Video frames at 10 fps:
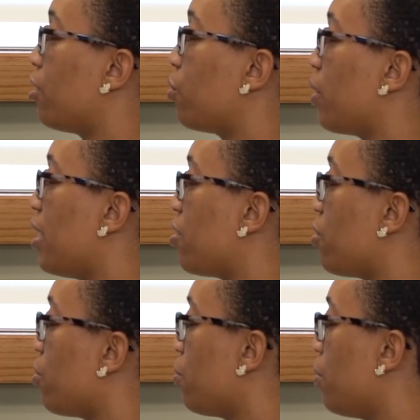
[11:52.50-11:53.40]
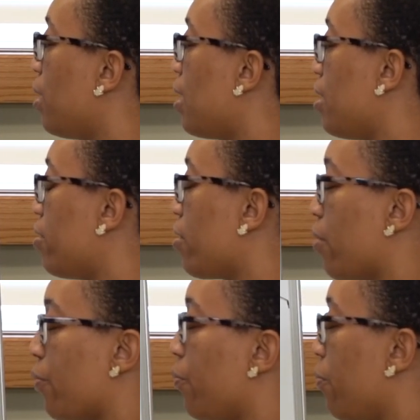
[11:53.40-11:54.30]
to 22. And
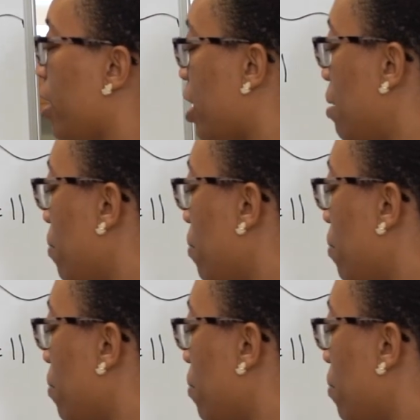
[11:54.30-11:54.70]
so we're going to